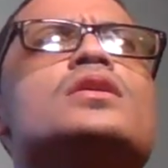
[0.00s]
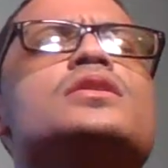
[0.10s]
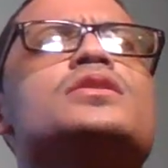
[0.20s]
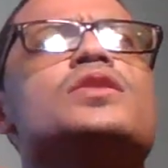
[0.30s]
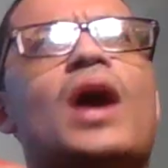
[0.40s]

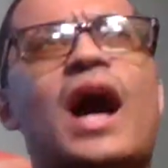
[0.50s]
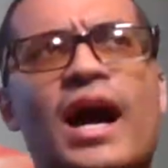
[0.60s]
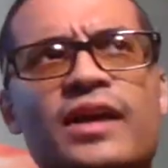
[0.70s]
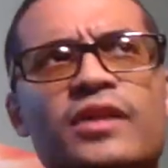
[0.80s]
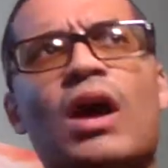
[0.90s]
you know, I,
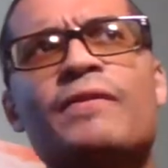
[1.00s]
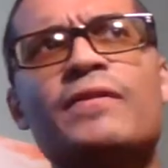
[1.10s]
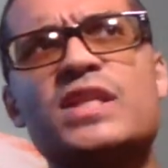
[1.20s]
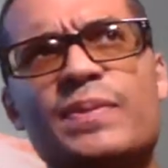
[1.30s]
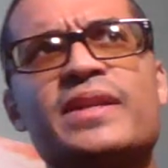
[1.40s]
Crawford
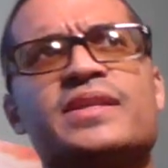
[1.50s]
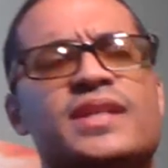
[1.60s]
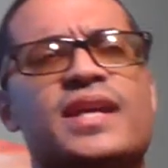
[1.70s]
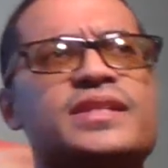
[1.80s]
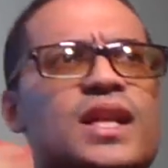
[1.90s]
Spence is,
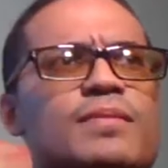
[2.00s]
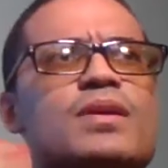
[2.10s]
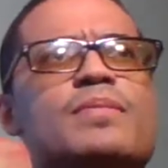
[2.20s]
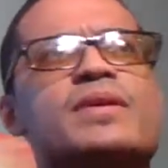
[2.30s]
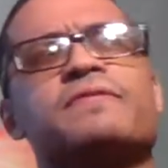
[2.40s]
is going to be a
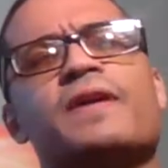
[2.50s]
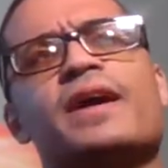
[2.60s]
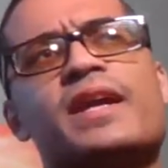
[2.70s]
big fight.